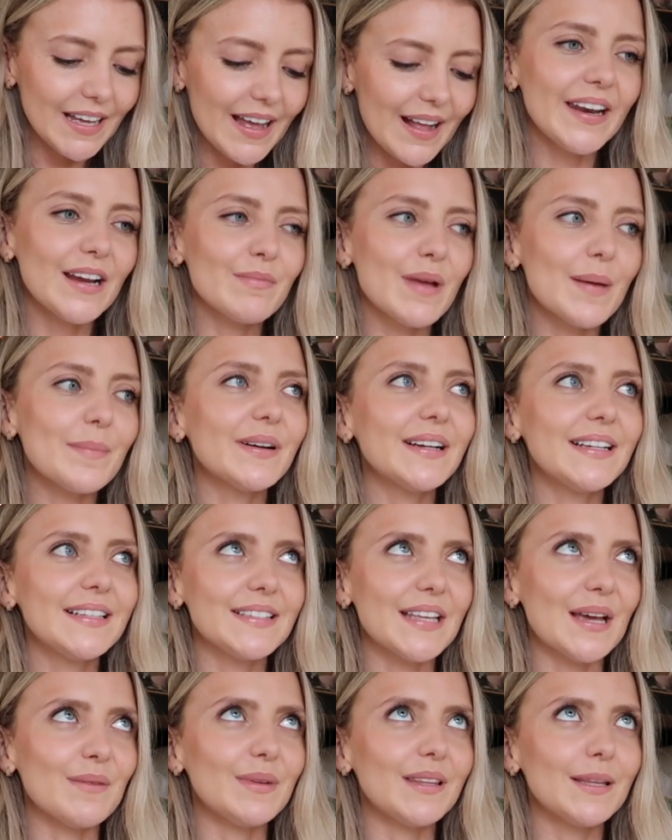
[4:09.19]
And I remember he
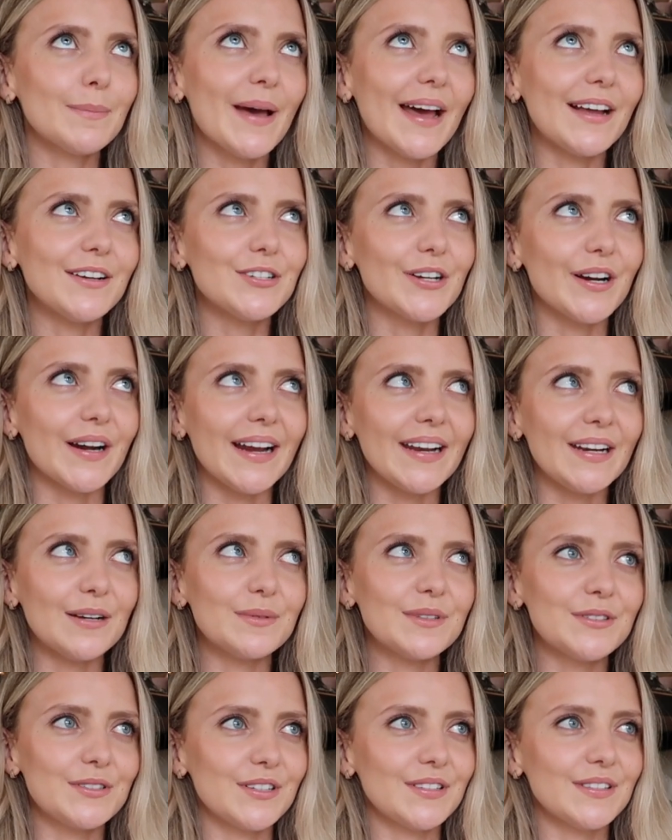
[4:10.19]
sent me the picture and it
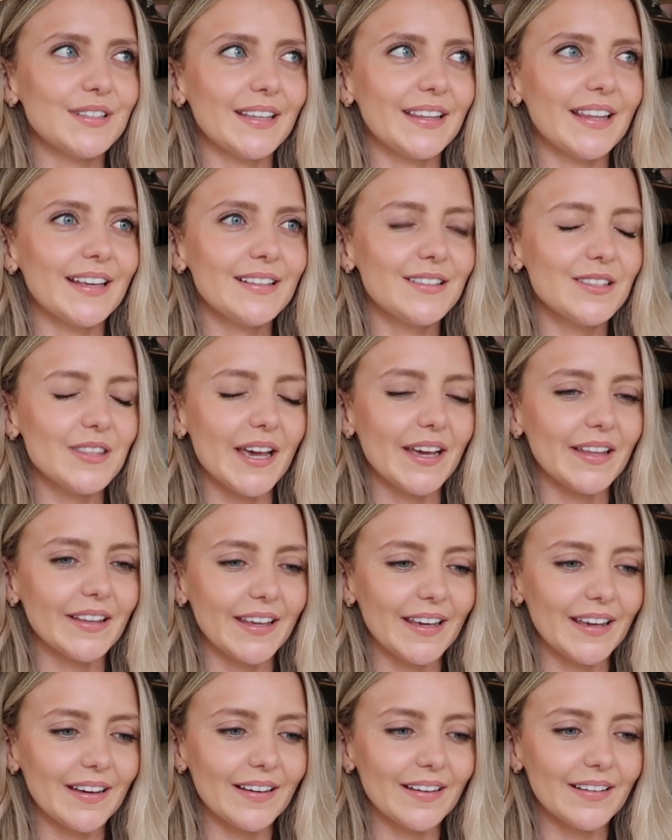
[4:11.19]
was just like this thing,
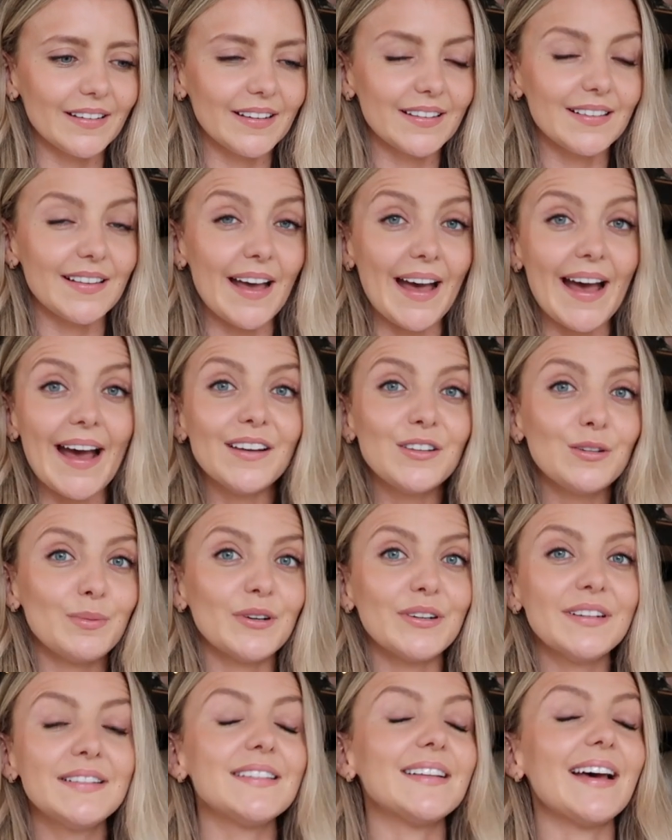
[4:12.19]
like, because to be
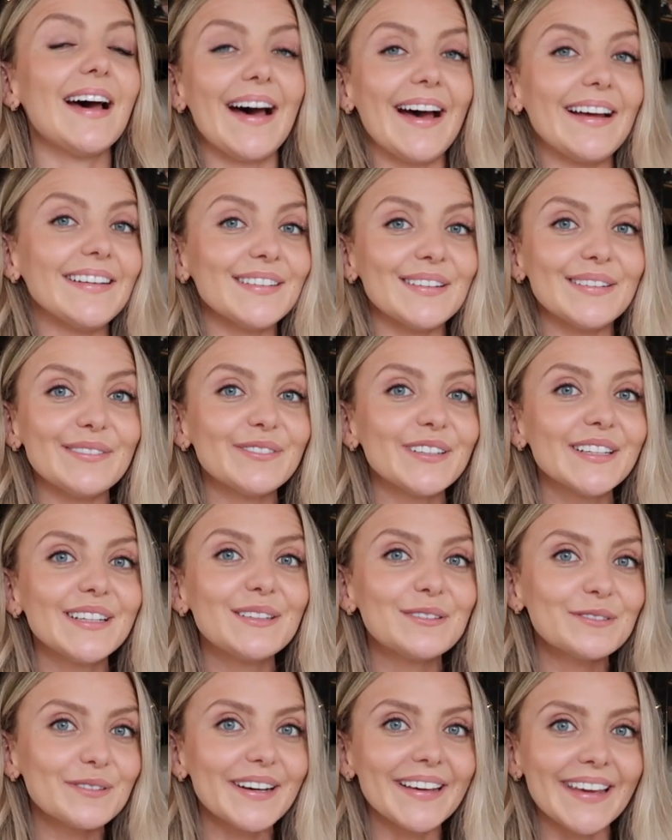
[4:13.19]
honest, I didn't really
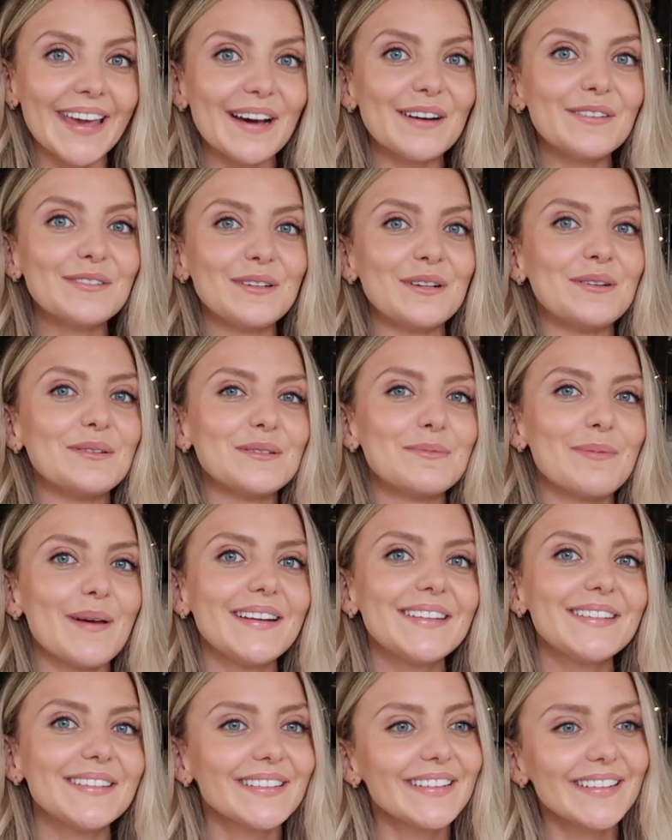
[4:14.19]
know what a kiln was
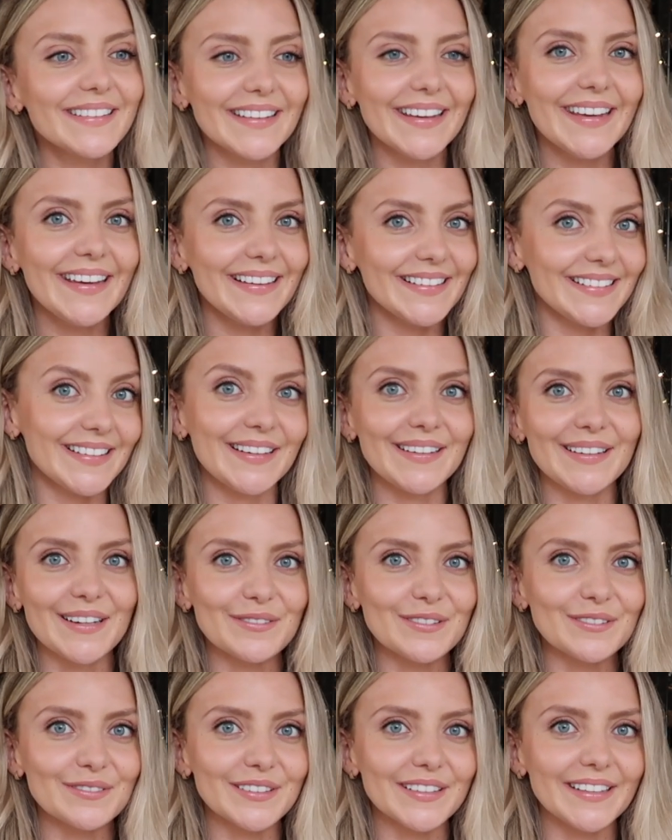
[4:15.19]
meant to look like, because I'd
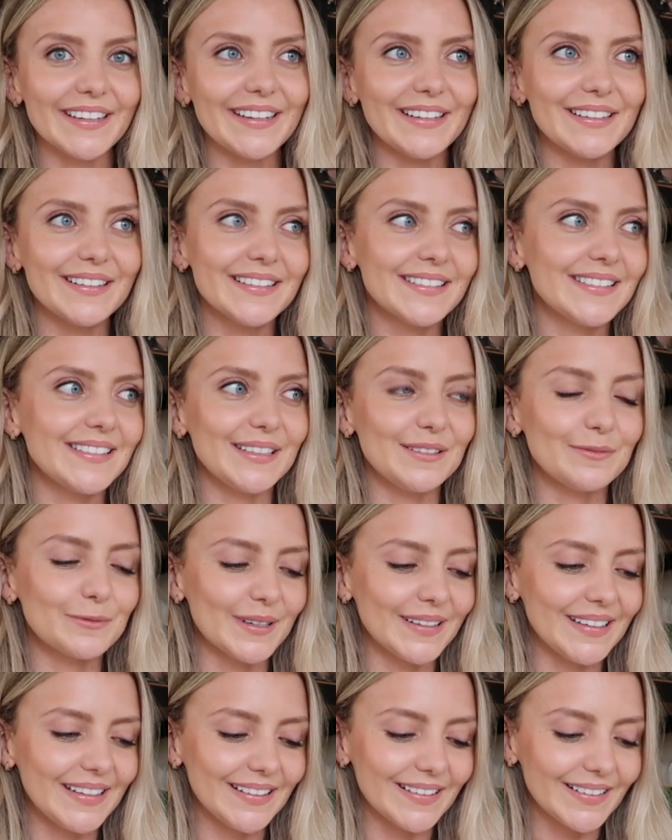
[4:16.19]
never really seen
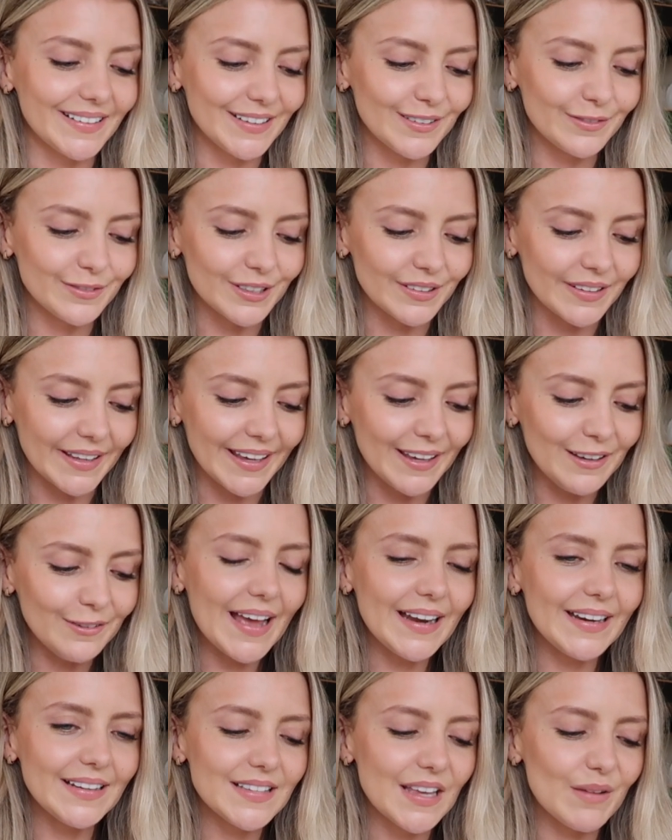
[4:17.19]
one either in real life.
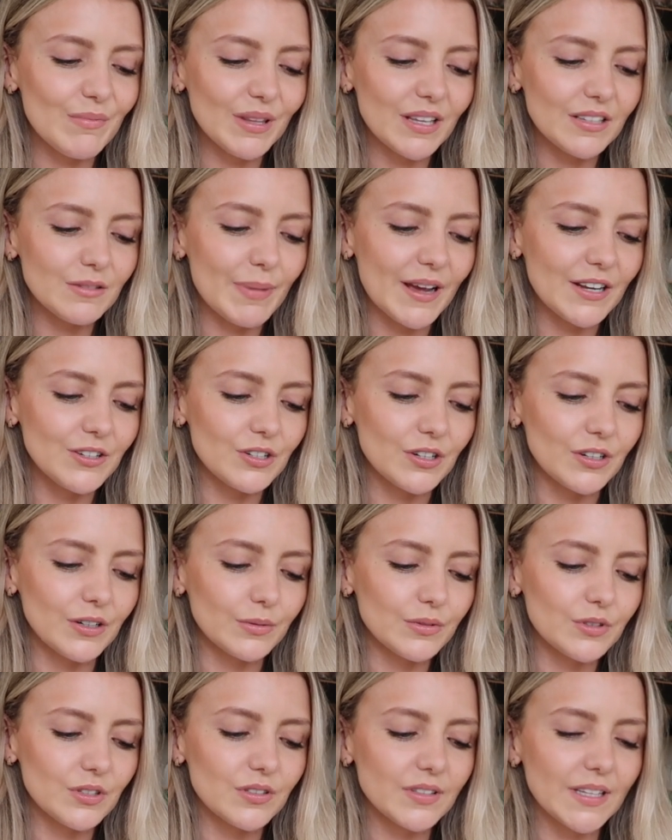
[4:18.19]
And he sent me this picture and it
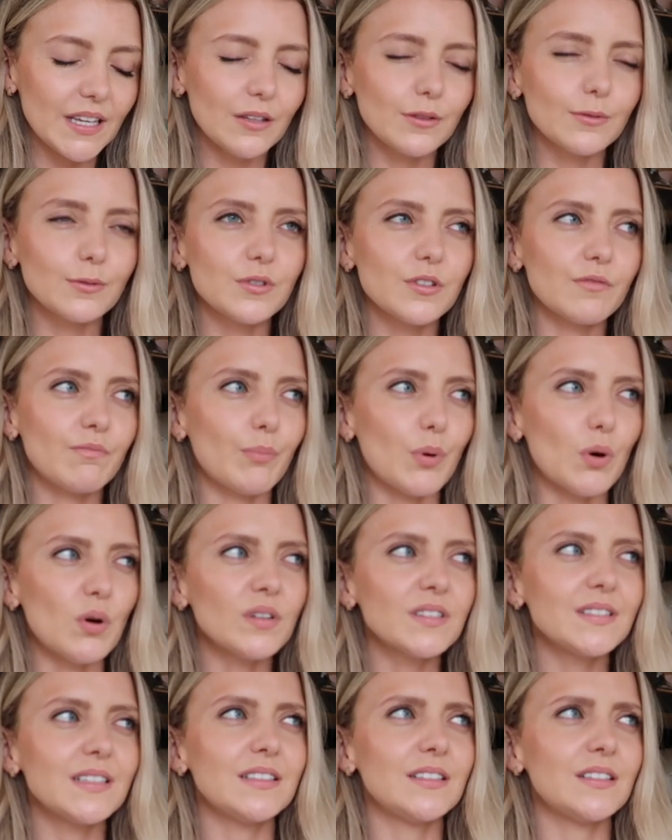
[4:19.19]
was just like loads of
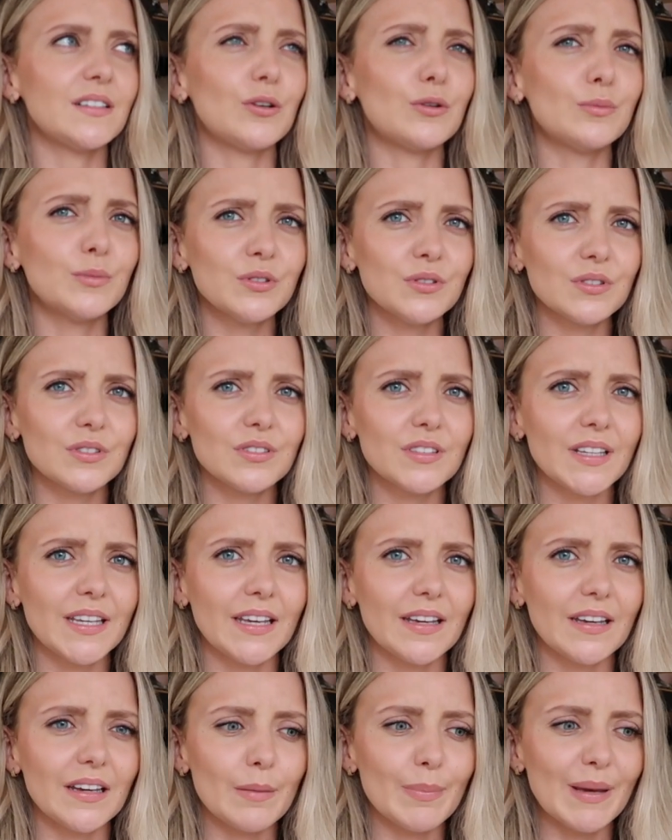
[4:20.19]
boxes and it almost looked
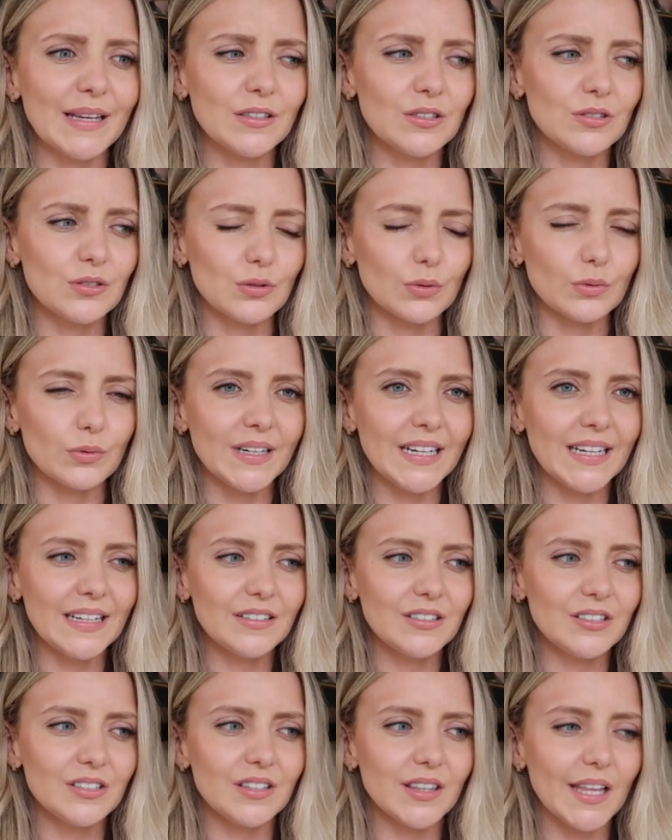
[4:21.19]
like a big
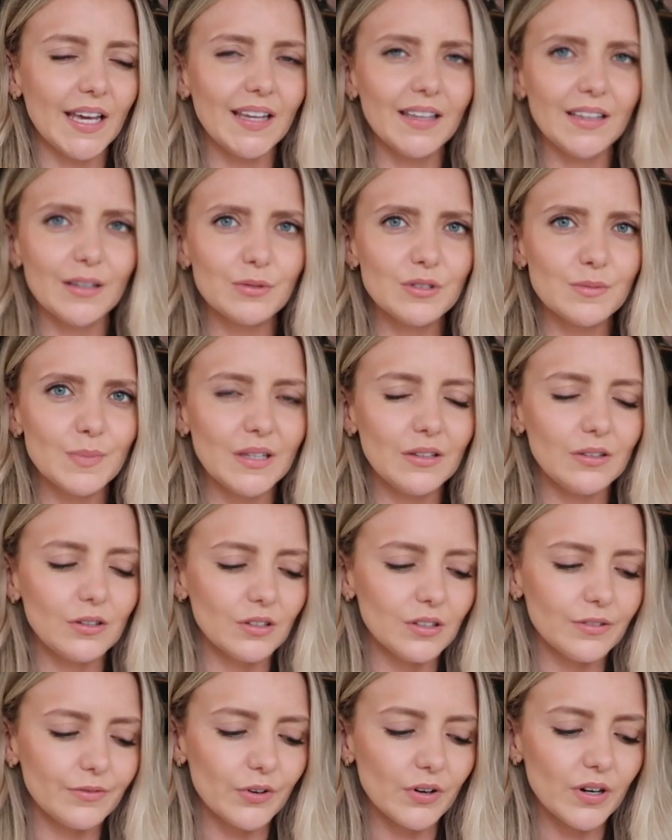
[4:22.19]
storage thing it was being
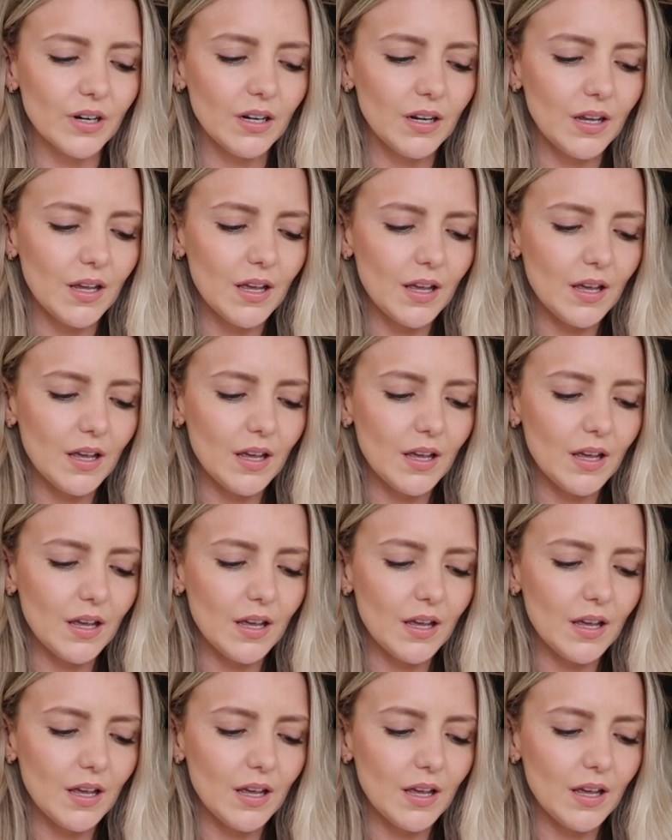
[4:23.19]
used for.